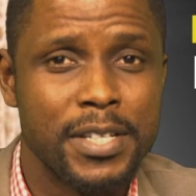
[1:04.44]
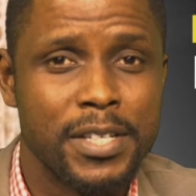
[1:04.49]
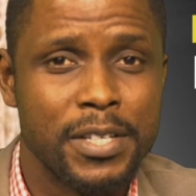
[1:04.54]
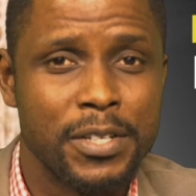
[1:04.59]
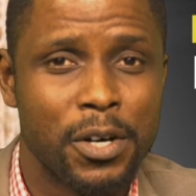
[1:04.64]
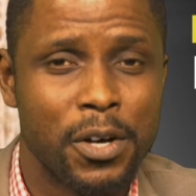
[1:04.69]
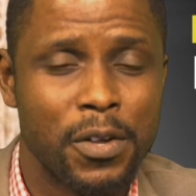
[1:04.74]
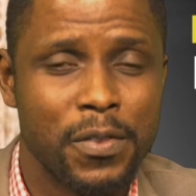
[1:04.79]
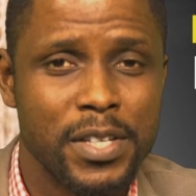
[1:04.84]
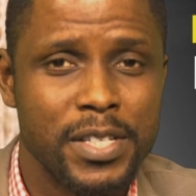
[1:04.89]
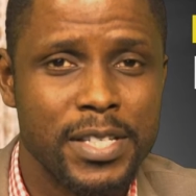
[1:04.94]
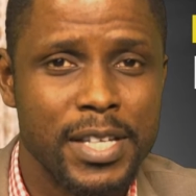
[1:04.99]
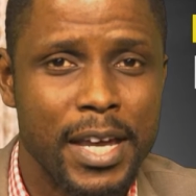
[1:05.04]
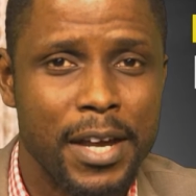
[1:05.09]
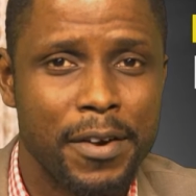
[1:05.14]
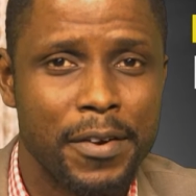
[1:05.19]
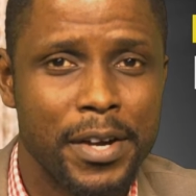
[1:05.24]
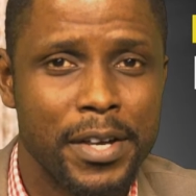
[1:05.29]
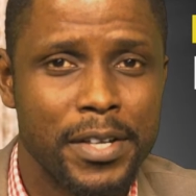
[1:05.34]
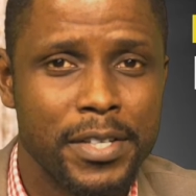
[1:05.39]
in all these
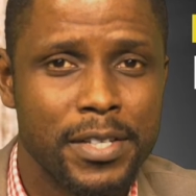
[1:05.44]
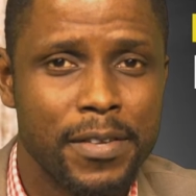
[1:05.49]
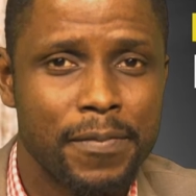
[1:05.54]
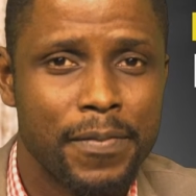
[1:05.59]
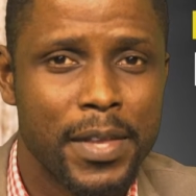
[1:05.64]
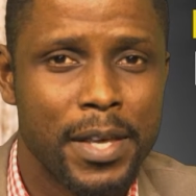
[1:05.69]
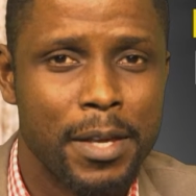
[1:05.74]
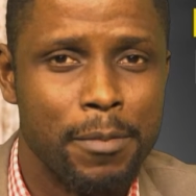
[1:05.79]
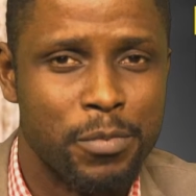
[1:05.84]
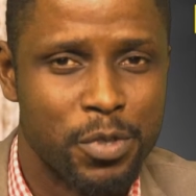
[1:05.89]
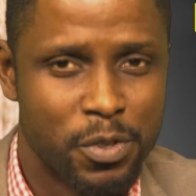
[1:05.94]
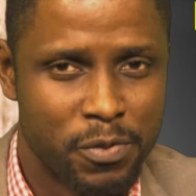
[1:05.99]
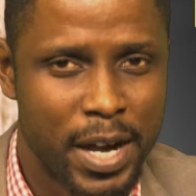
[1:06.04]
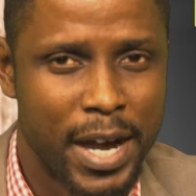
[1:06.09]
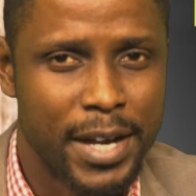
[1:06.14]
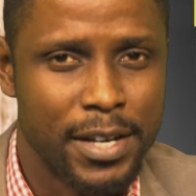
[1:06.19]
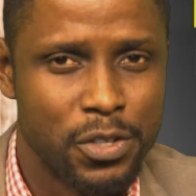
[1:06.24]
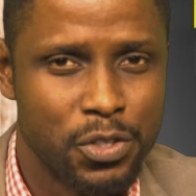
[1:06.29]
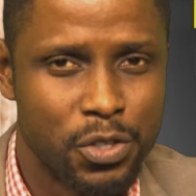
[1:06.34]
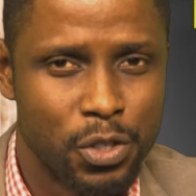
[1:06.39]
areas in
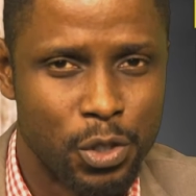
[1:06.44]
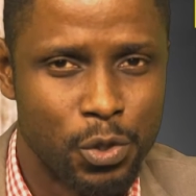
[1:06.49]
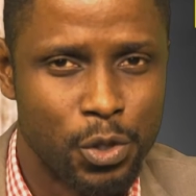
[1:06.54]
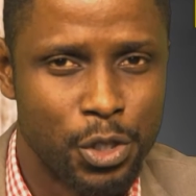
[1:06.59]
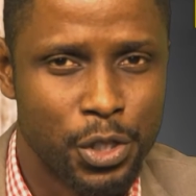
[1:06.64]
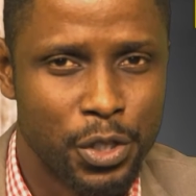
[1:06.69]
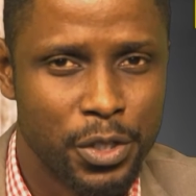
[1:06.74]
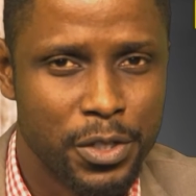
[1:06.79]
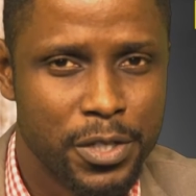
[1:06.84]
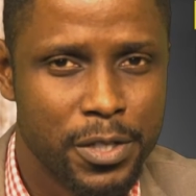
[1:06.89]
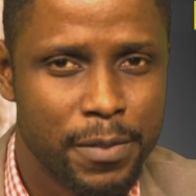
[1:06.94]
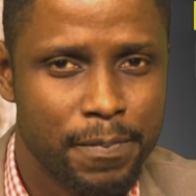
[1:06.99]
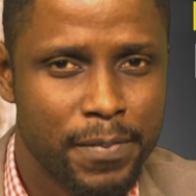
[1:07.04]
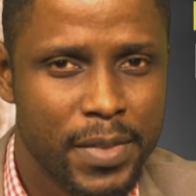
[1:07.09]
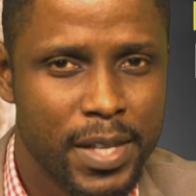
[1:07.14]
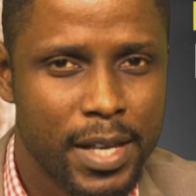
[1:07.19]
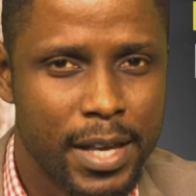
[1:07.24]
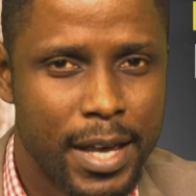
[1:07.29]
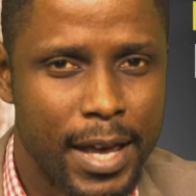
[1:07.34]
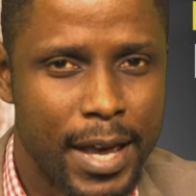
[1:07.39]
providing solutions
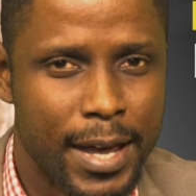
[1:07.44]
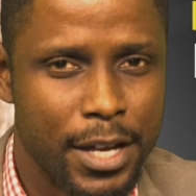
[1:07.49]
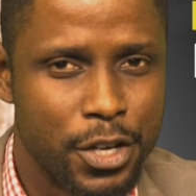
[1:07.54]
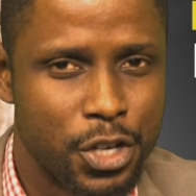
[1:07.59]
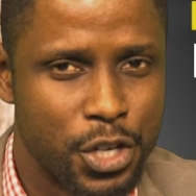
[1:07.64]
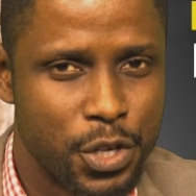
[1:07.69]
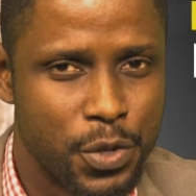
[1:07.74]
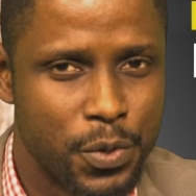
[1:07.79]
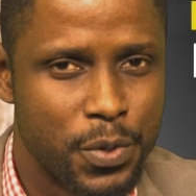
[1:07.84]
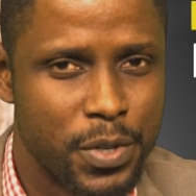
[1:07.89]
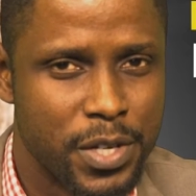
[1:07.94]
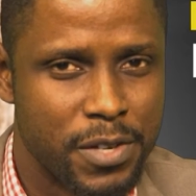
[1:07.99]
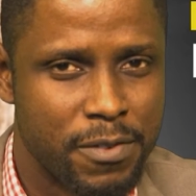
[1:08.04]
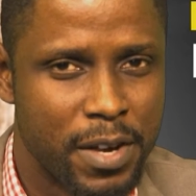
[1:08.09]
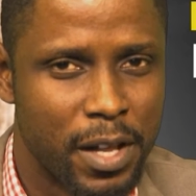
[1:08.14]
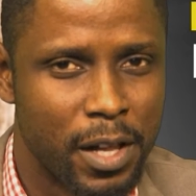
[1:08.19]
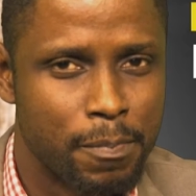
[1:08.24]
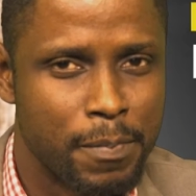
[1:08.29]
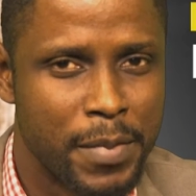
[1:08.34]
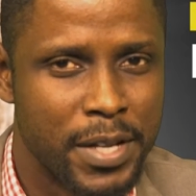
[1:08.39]
to
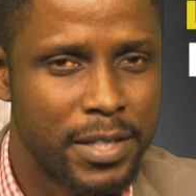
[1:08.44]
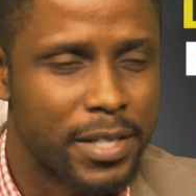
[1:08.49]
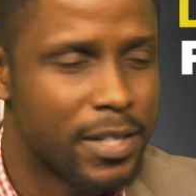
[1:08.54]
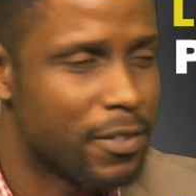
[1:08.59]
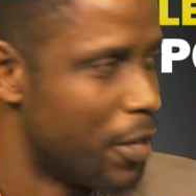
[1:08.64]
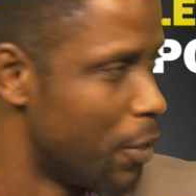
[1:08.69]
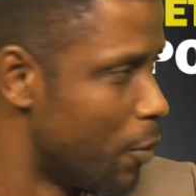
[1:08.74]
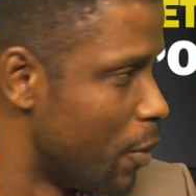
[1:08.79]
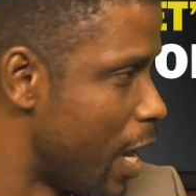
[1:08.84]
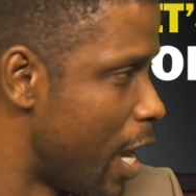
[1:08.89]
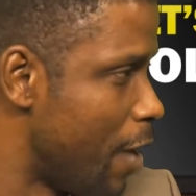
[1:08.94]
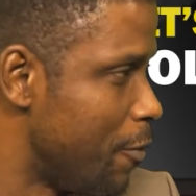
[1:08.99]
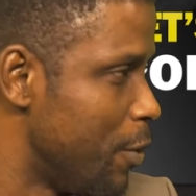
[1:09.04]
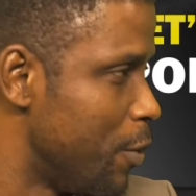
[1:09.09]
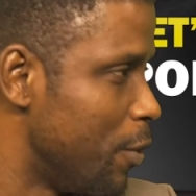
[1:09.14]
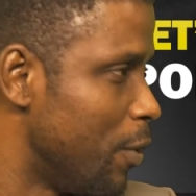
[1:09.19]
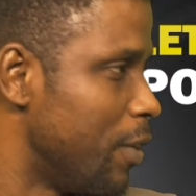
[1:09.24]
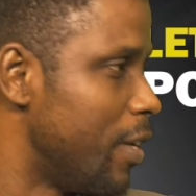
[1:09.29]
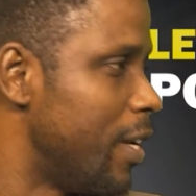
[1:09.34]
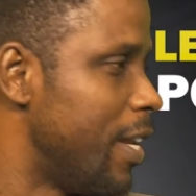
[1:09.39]
development. Great to have you
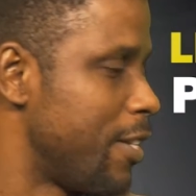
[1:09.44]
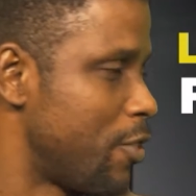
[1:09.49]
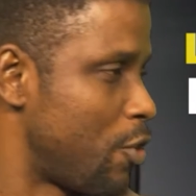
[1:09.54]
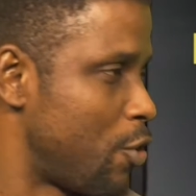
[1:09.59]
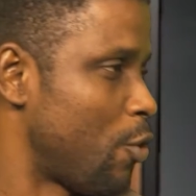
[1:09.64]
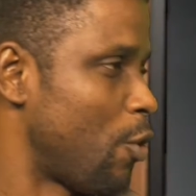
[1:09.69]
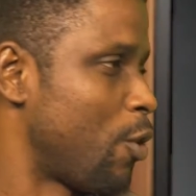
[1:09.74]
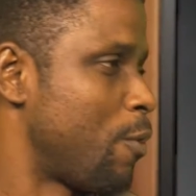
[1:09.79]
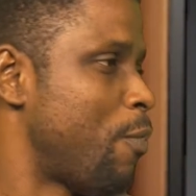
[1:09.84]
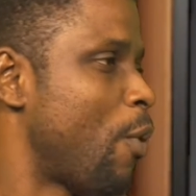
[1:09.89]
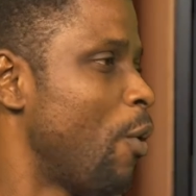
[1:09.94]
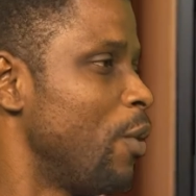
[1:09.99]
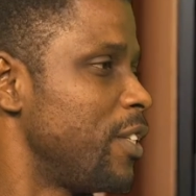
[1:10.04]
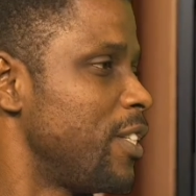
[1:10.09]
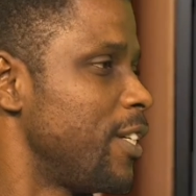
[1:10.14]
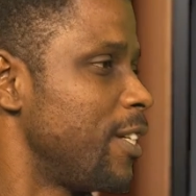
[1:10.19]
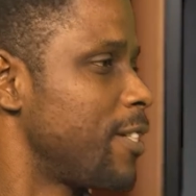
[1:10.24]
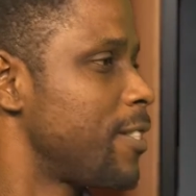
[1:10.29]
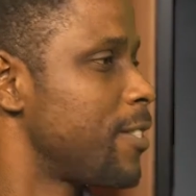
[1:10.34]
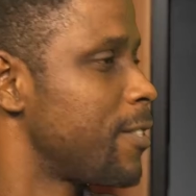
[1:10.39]
on Let's Talk
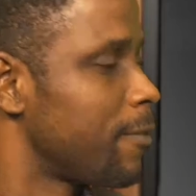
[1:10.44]
Politics.